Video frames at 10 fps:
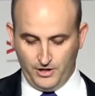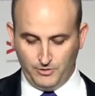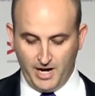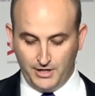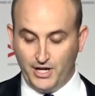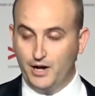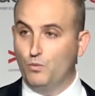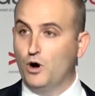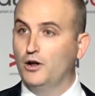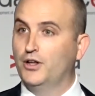as Martin
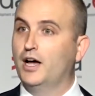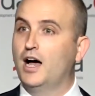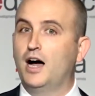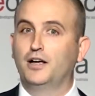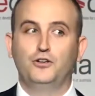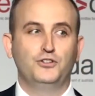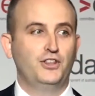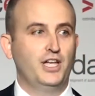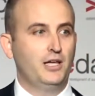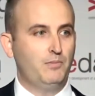Wilder argues in
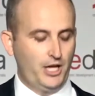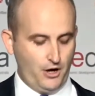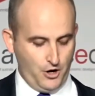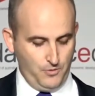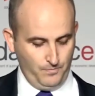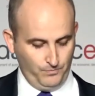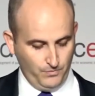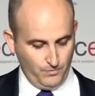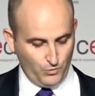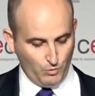the EPO
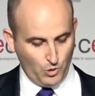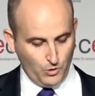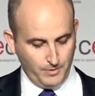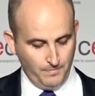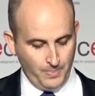report.